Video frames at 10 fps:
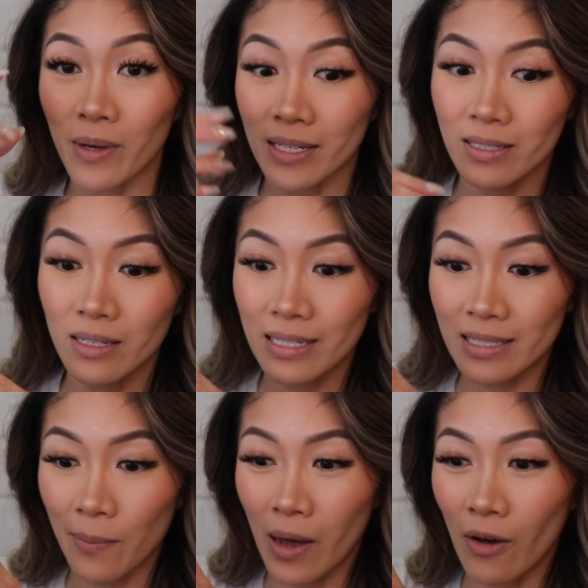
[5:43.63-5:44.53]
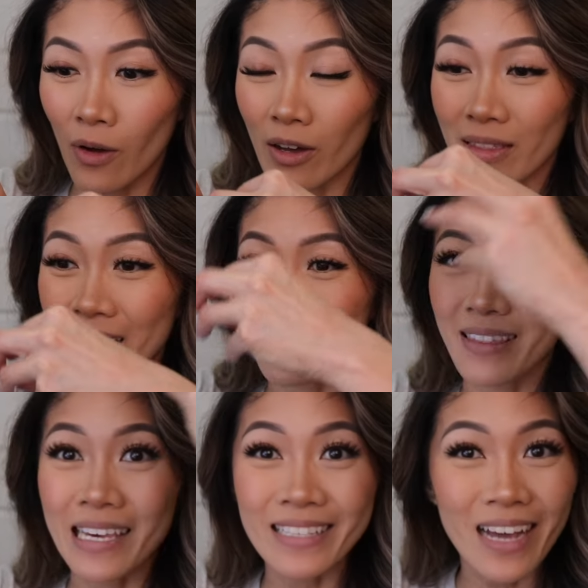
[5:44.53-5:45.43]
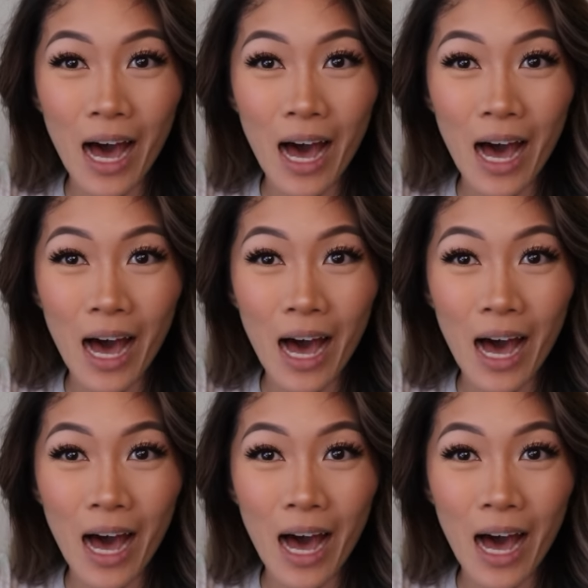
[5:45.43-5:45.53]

because it somehow like leaked